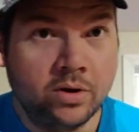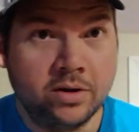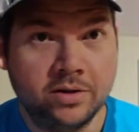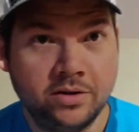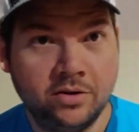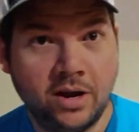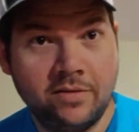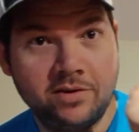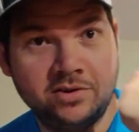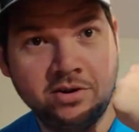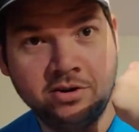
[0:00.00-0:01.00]
well, you're
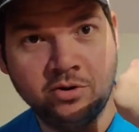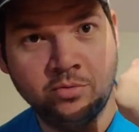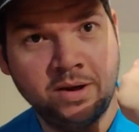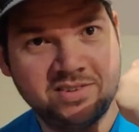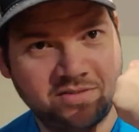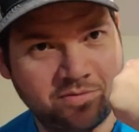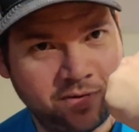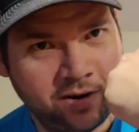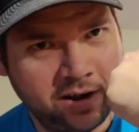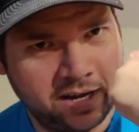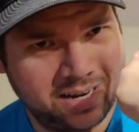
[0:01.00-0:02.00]
having to turn your wrist
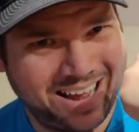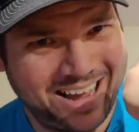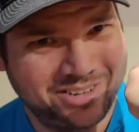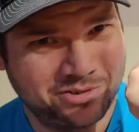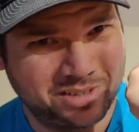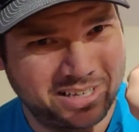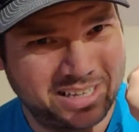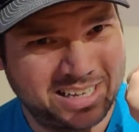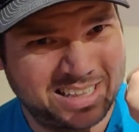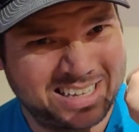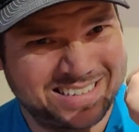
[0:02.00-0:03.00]
very unnaturally
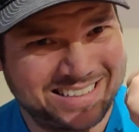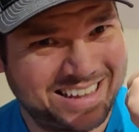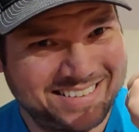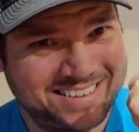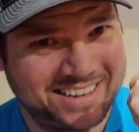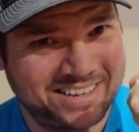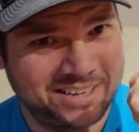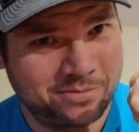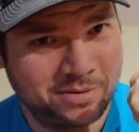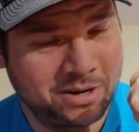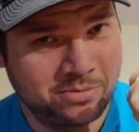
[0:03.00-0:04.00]
like this, and that's not
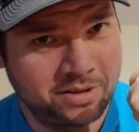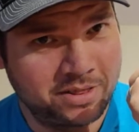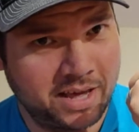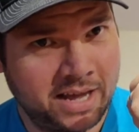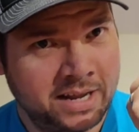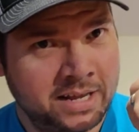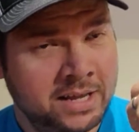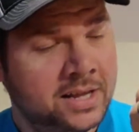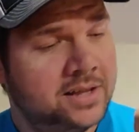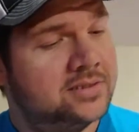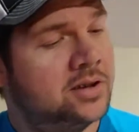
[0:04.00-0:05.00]
good. We don't want that.
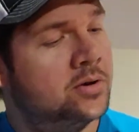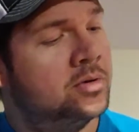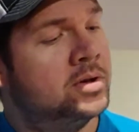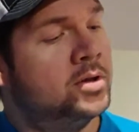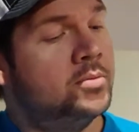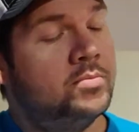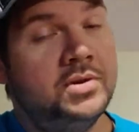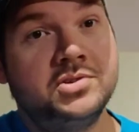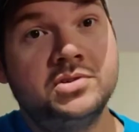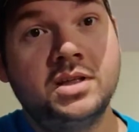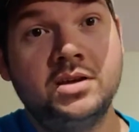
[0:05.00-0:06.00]
So
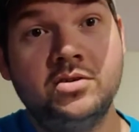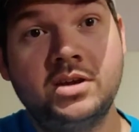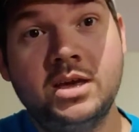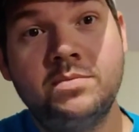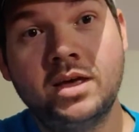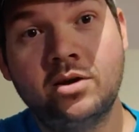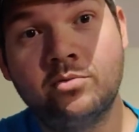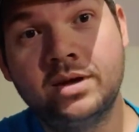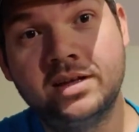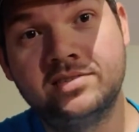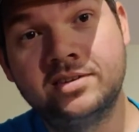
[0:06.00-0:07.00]
be sure that you're keeping that
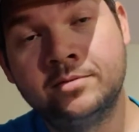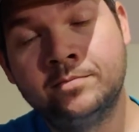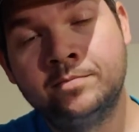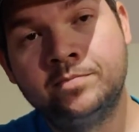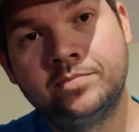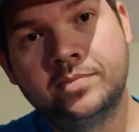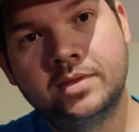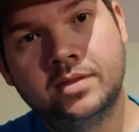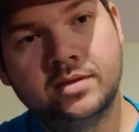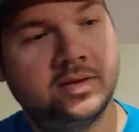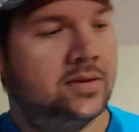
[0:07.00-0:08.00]
wrist
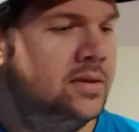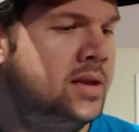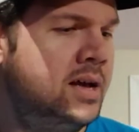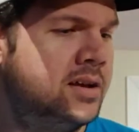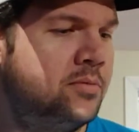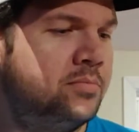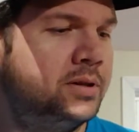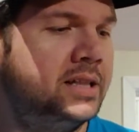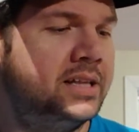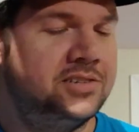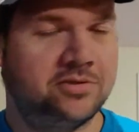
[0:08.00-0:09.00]
not
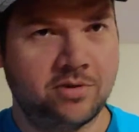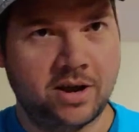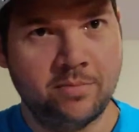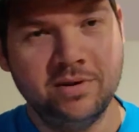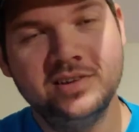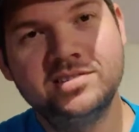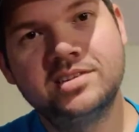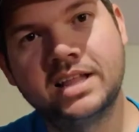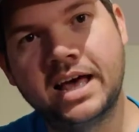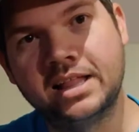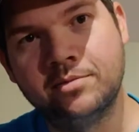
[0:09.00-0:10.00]
completely straight, but
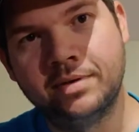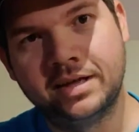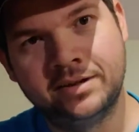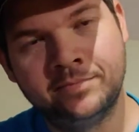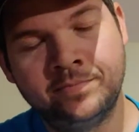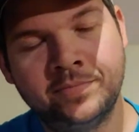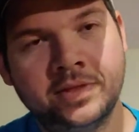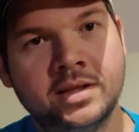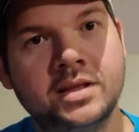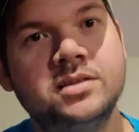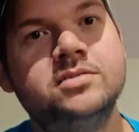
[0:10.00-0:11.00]
just slightly bent.
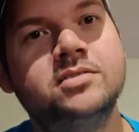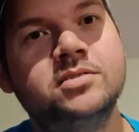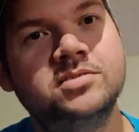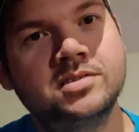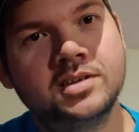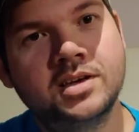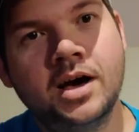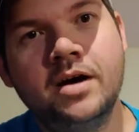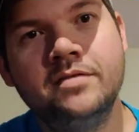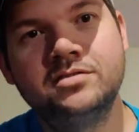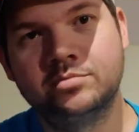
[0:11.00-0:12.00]
So it's
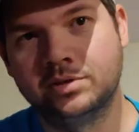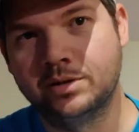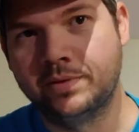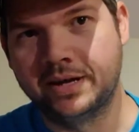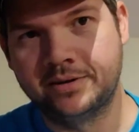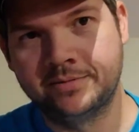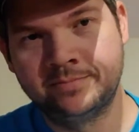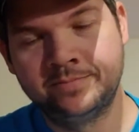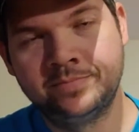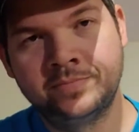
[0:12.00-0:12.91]
comfortably bent.